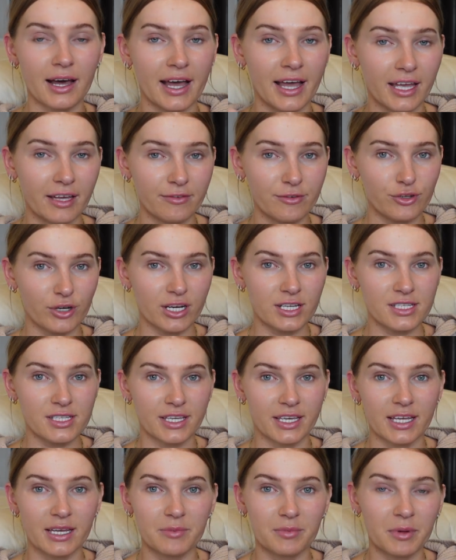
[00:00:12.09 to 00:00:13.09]
I have dry
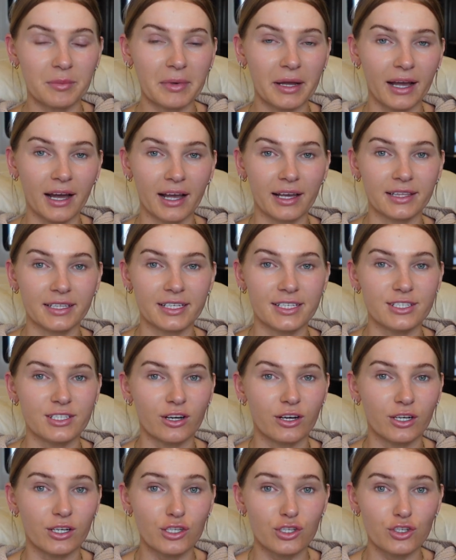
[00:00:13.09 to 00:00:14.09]
skin, but my eyelids
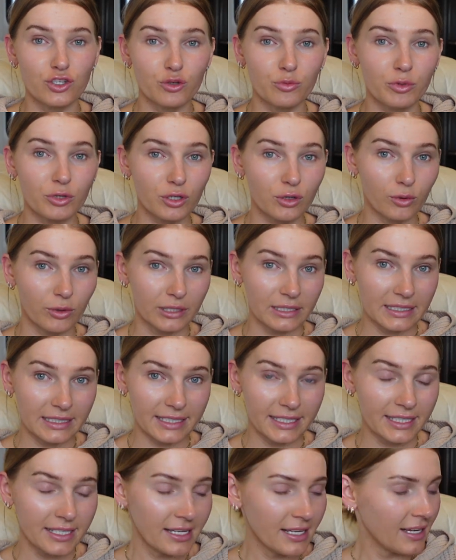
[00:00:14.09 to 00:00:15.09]
are super
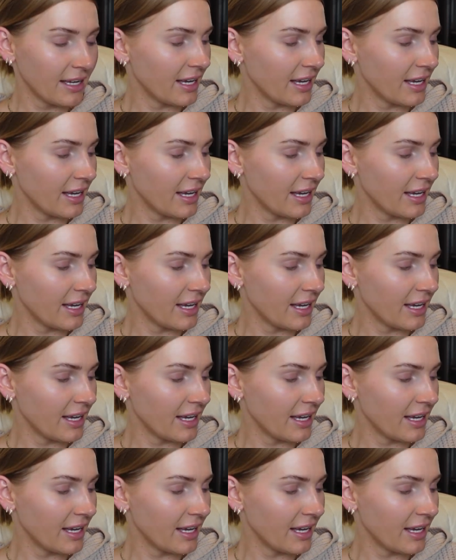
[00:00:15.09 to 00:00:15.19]
oily,